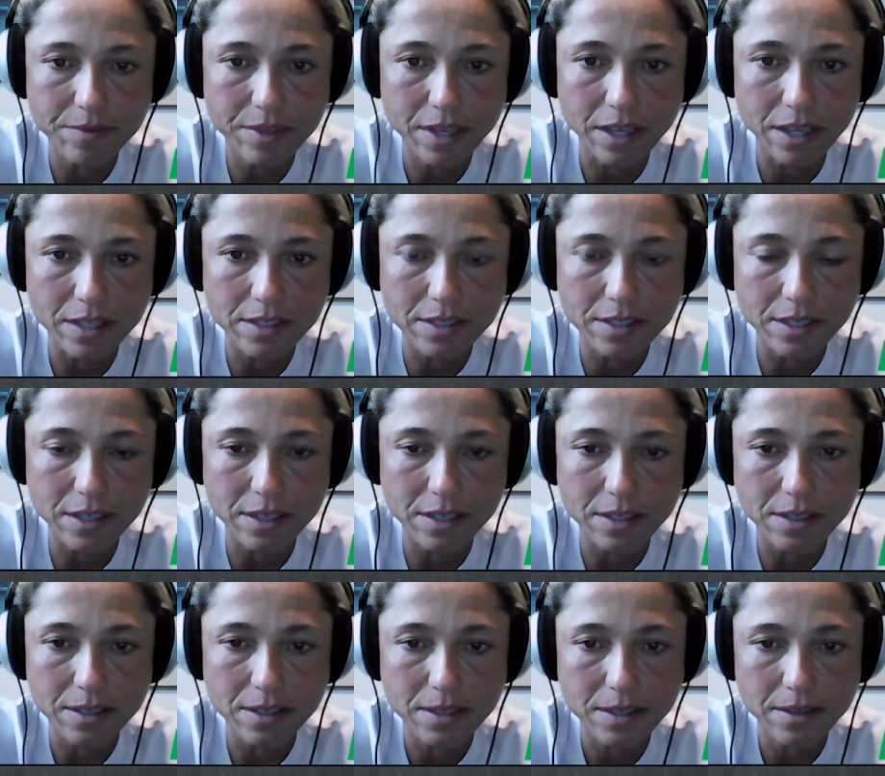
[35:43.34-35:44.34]
And uh,
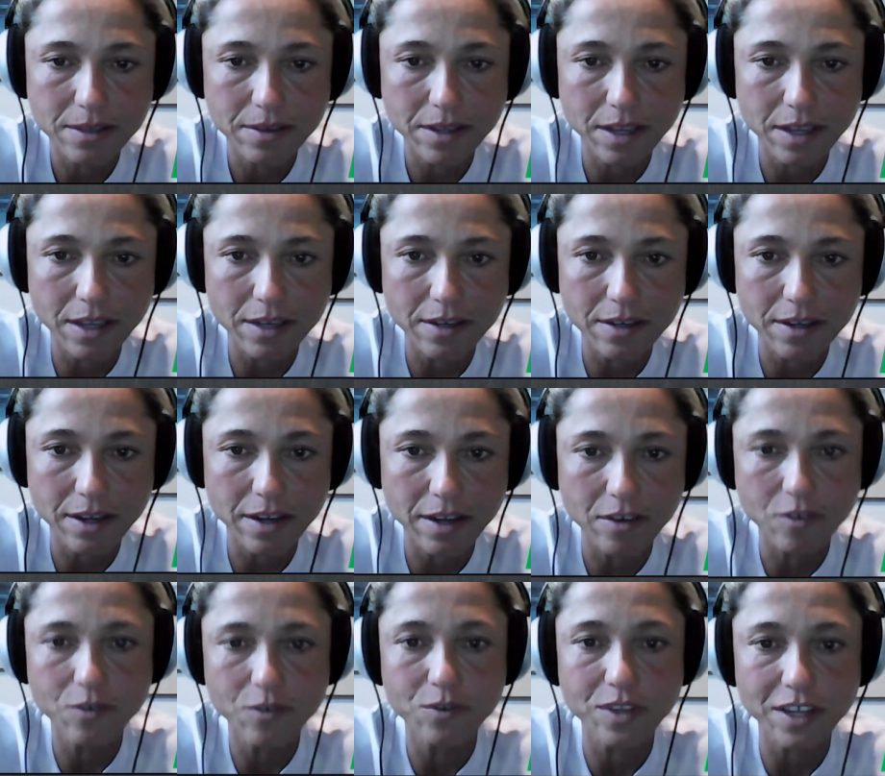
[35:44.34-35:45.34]
and I
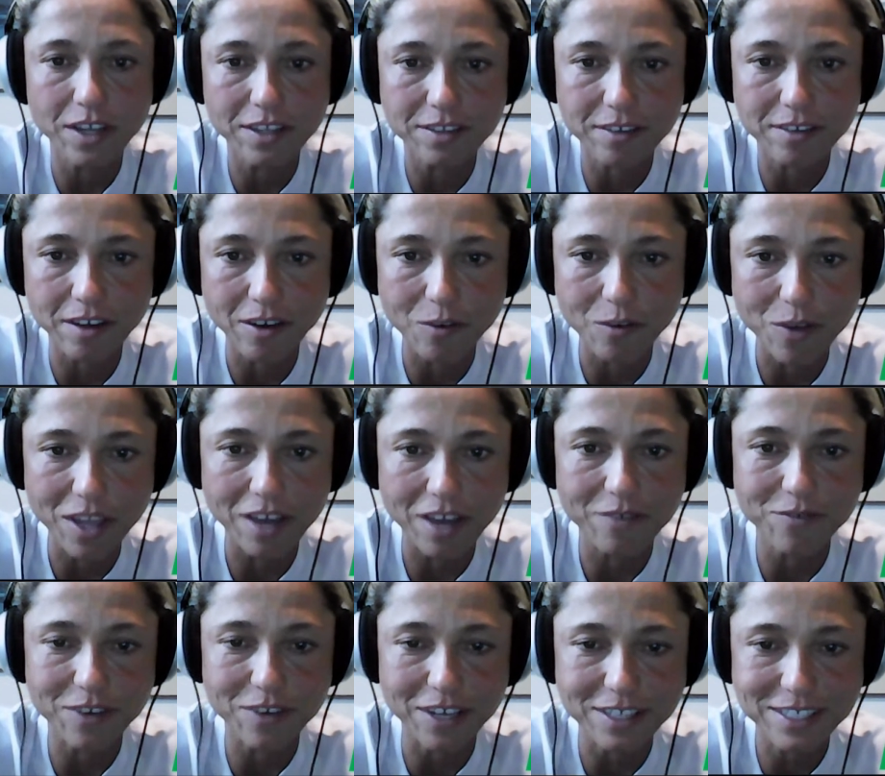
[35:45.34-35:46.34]
know that we have
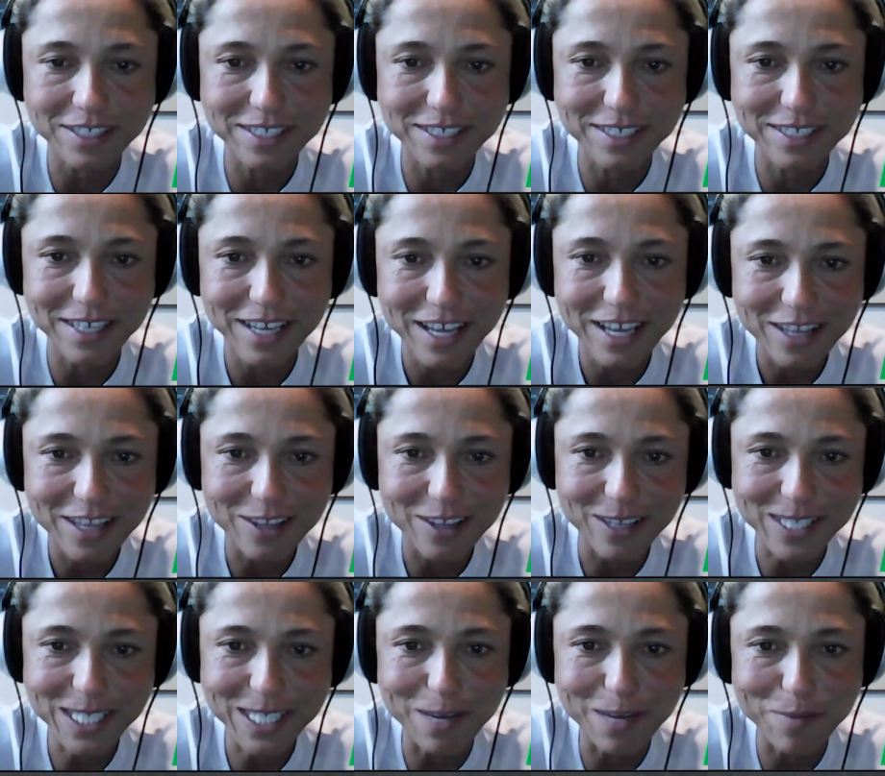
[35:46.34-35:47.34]
lots
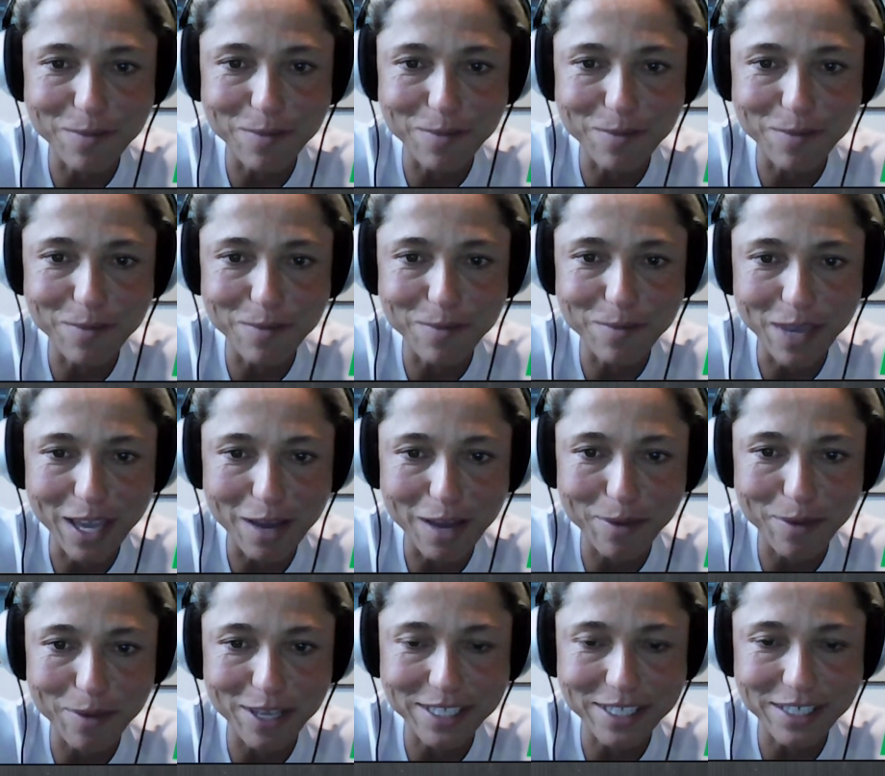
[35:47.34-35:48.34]
coming up,
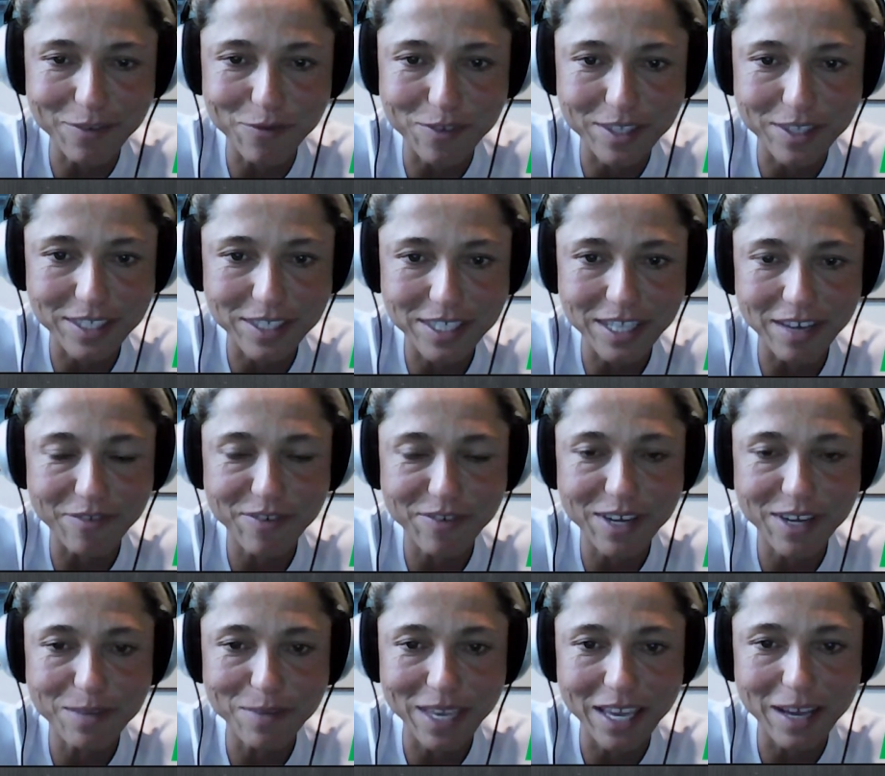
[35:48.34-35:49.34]
lots of fun stuff
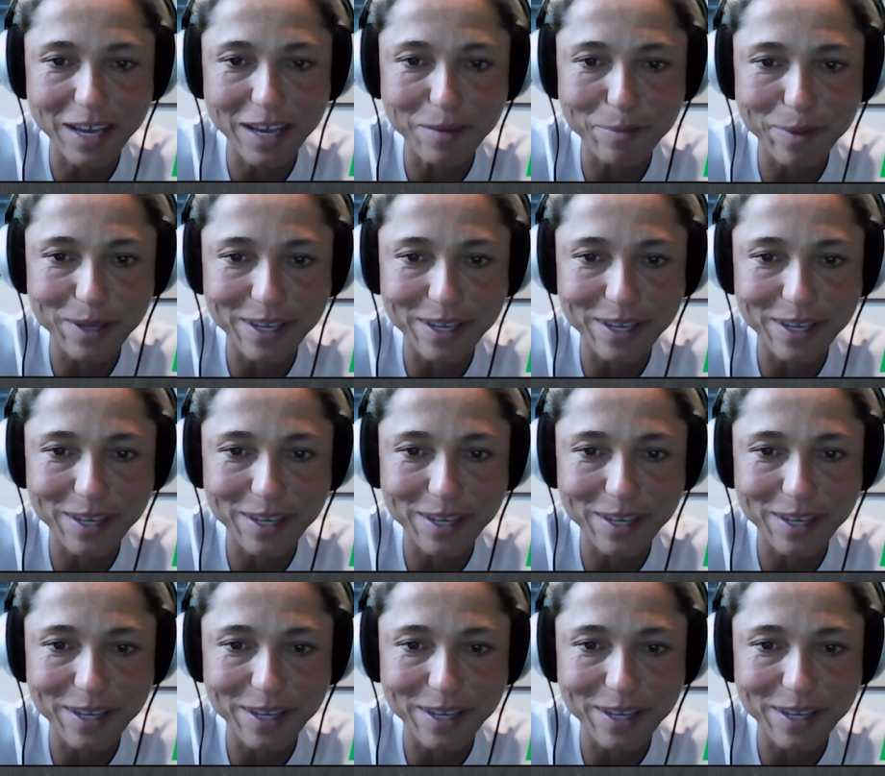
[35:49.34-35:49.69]
coming up,